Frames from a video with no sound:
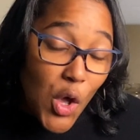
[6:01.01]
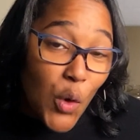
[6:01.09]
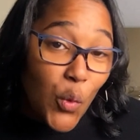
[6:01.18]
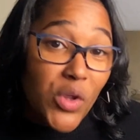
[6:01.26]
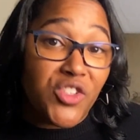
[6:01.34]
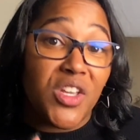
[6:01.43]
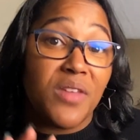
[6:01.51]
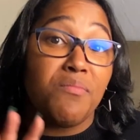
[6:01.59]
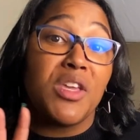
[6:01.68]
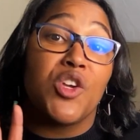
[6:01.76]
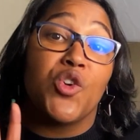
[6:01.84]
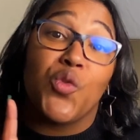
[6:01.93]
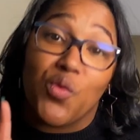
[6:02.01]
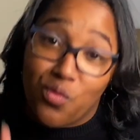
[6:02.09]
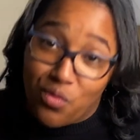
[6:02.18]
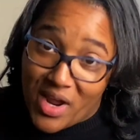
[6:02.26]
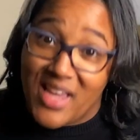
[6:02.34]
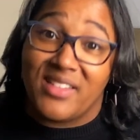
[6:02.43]
which can be
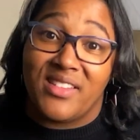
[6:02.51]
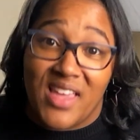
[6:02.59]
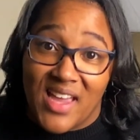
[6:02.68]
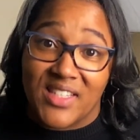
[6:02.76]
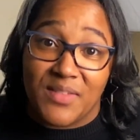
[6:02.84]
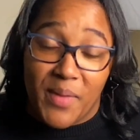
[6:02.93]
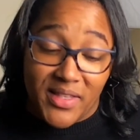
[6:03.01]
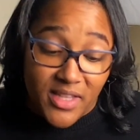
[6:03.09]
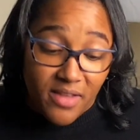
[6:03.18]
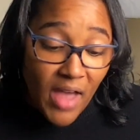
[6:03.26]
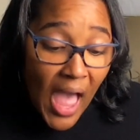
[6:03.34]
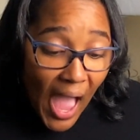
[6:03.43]
crazy expensive.